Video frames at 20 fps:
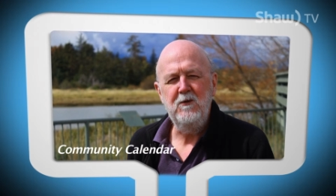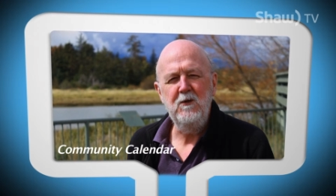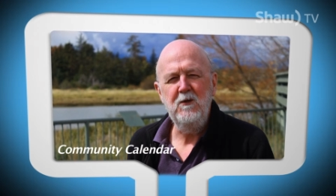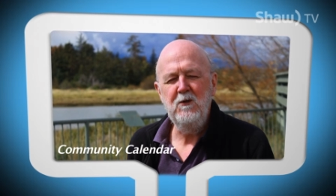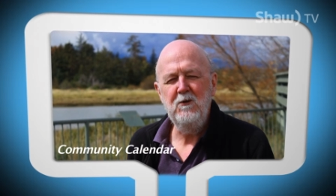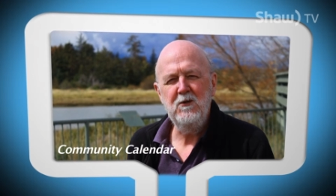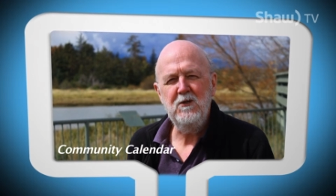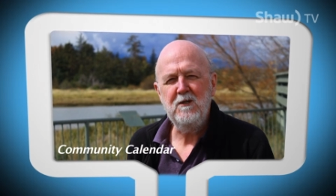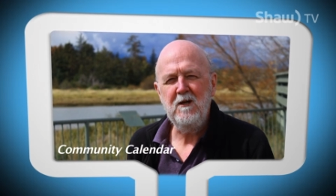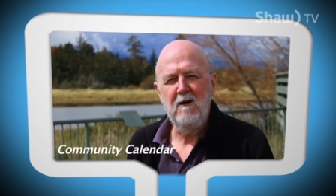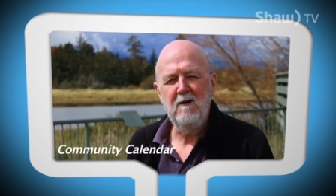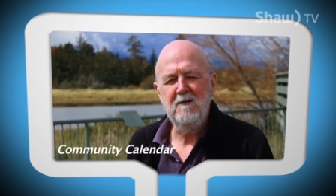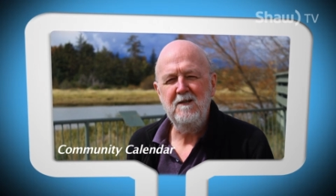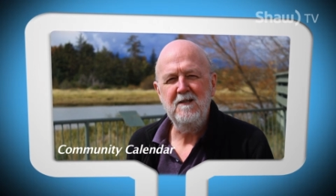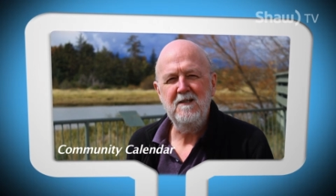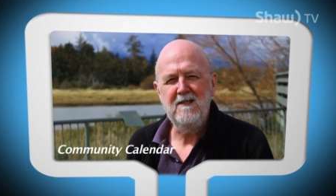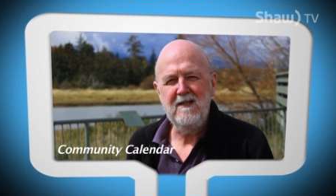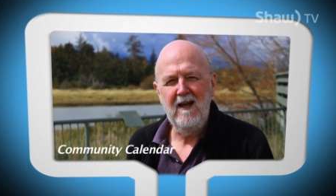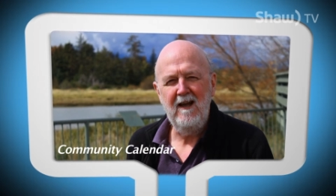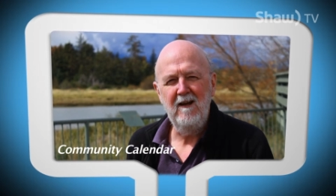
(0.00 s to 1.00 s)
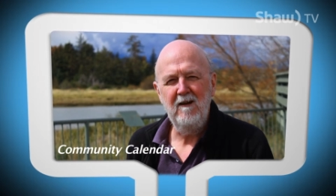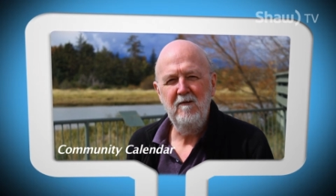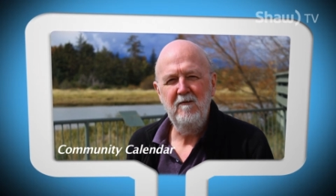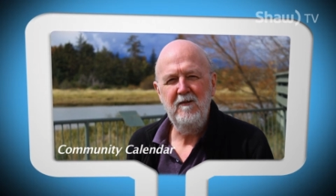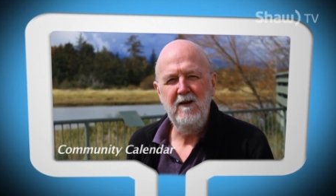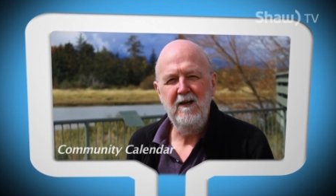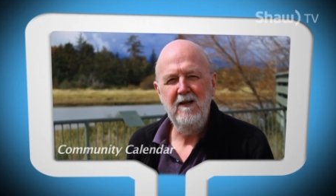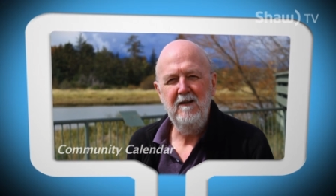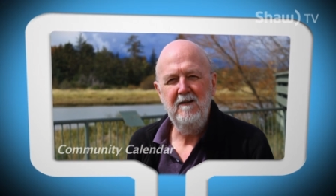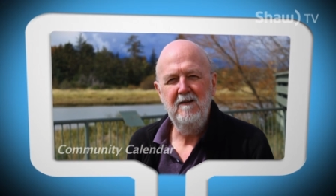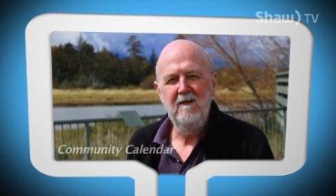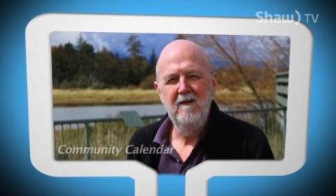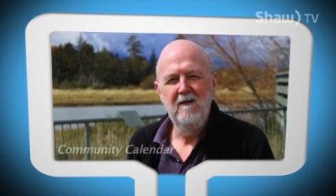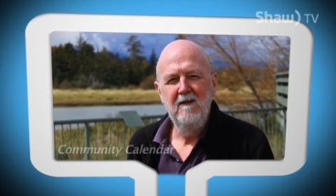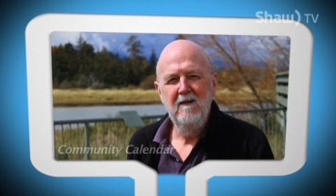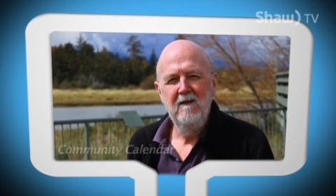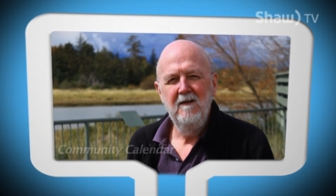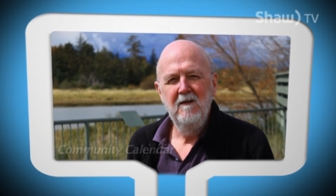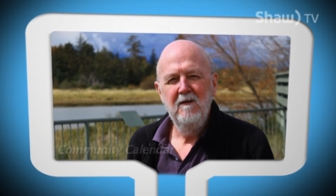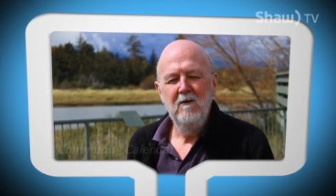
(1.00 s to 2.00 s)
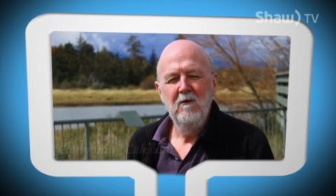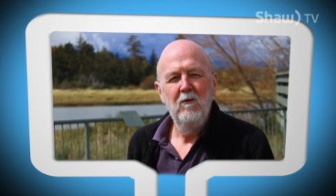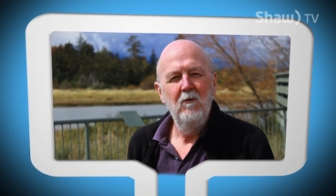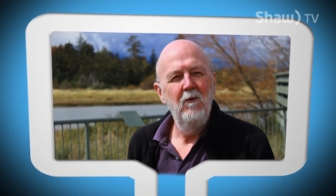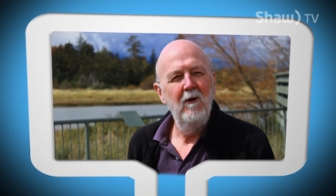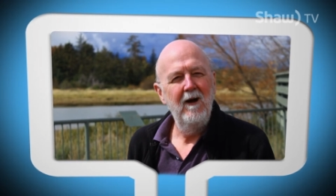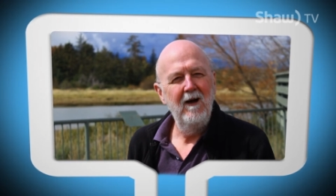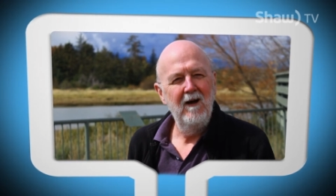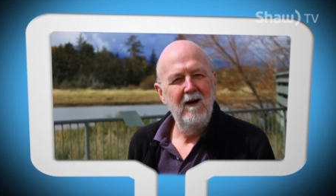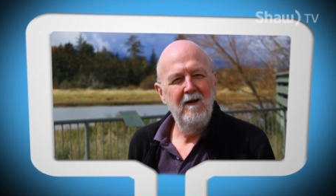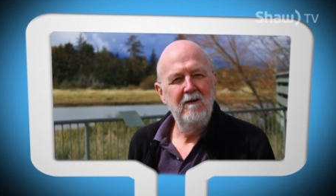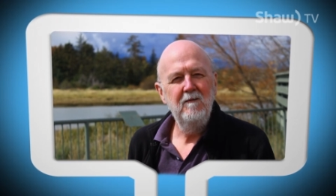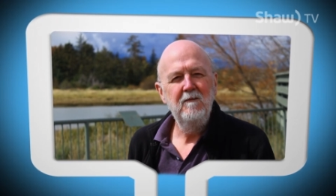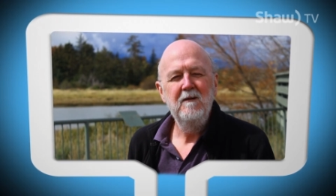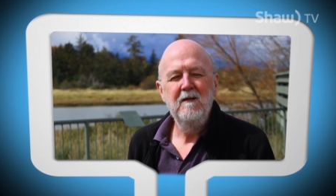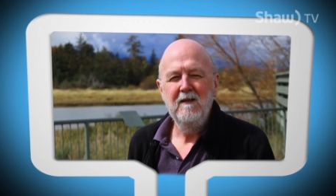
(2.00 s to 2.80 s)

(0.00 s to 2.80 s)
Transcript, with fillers: do you start to salivate? Well,